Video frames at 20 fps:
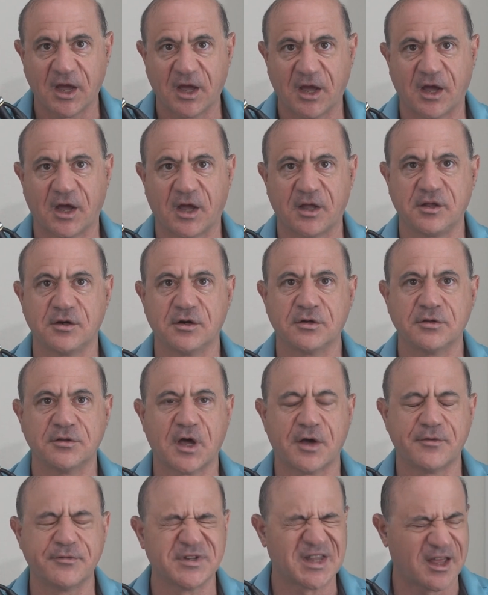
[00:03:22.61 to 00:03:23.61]
and your
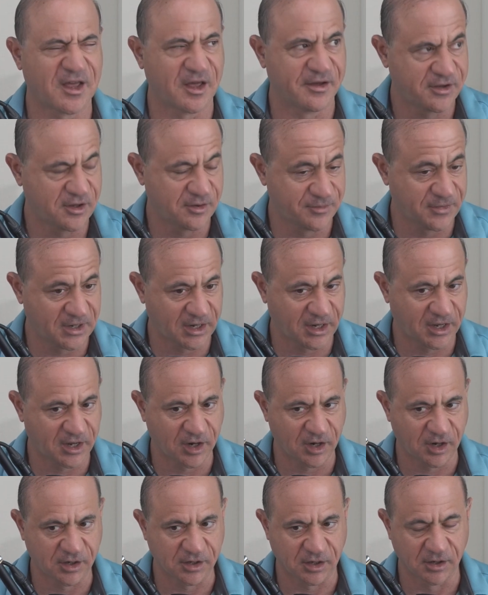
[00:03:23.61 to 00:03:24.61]
levels of
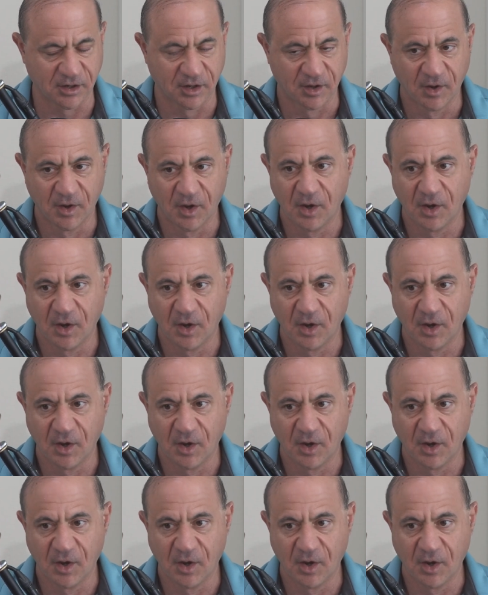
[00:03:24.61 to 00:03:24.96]
communication,